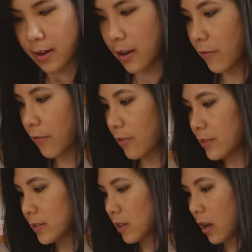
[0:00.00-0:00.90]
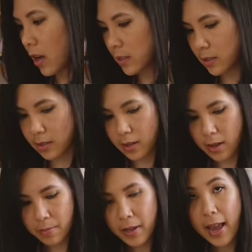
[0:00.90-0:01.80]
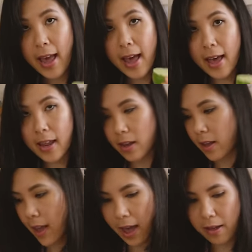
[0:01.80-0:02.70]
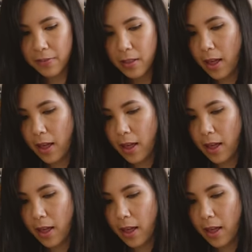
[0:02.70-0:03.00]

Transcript: Now for the sauce, I'm gonna add half a